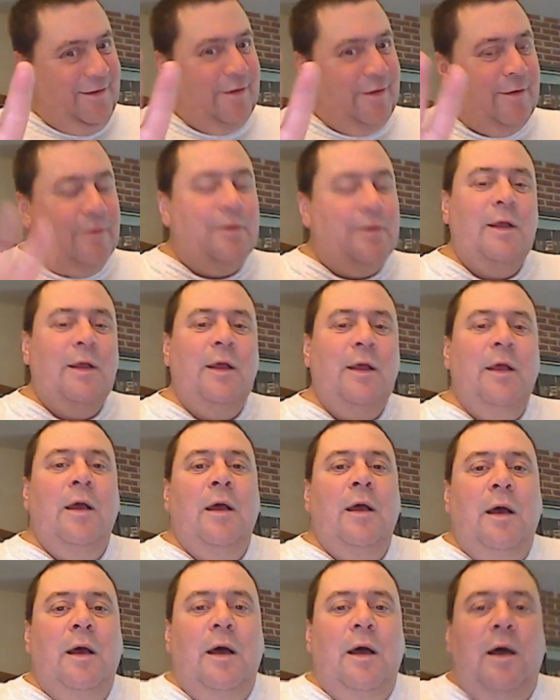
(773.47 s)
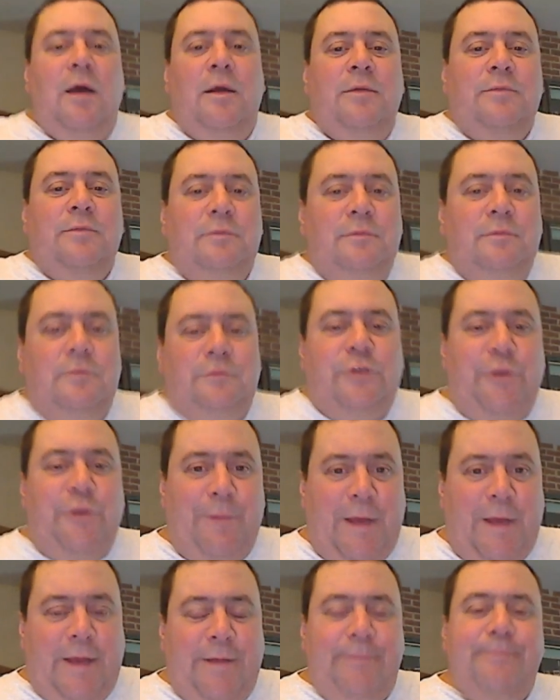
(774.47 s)
you know, uh, too
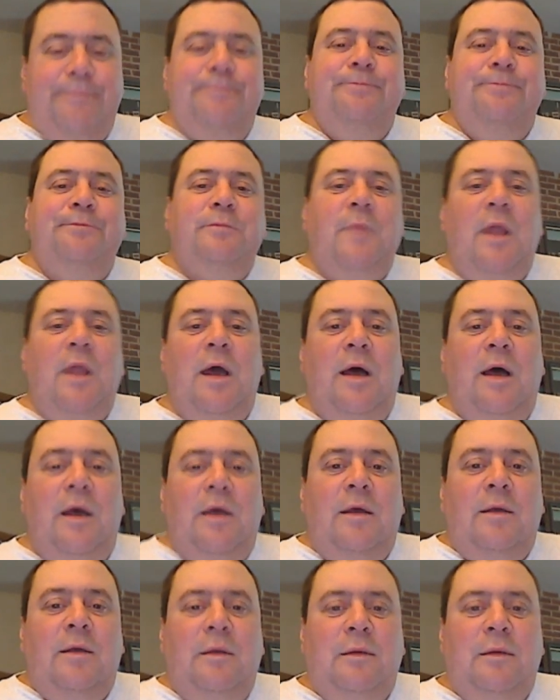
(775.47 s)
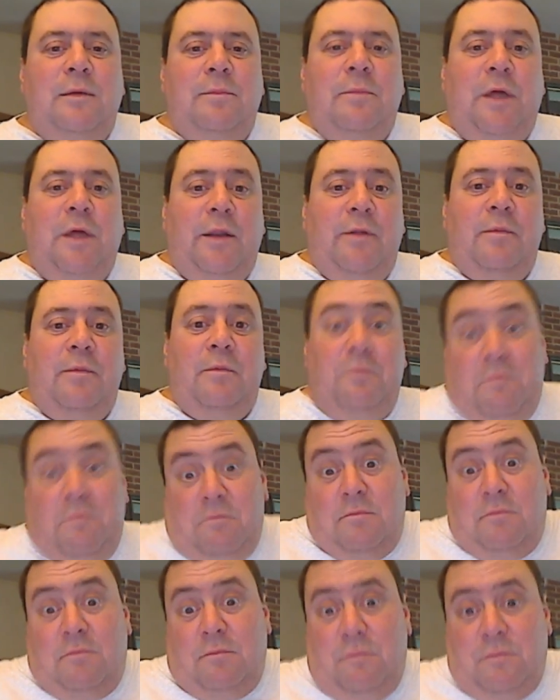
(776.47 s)
bad. Uh, but
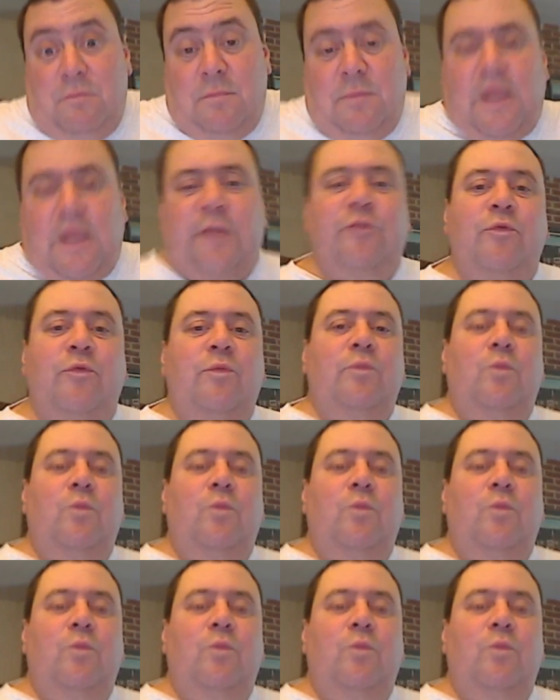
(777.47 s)
that's